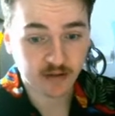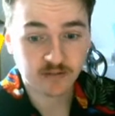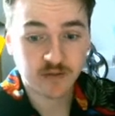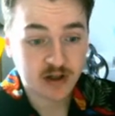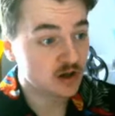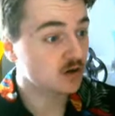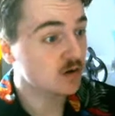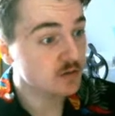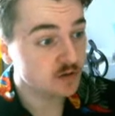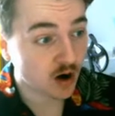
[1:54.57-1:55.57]
I'm just going to
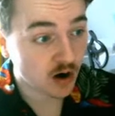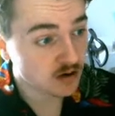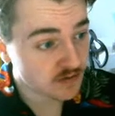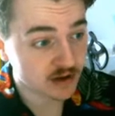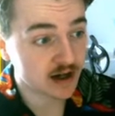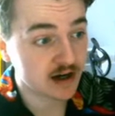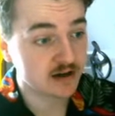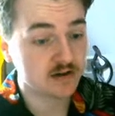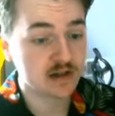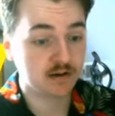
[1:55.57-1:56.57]
remove all of the
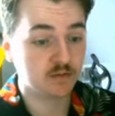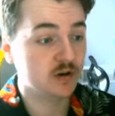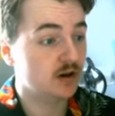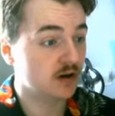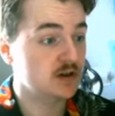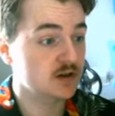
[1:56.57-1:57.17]
layers and we're going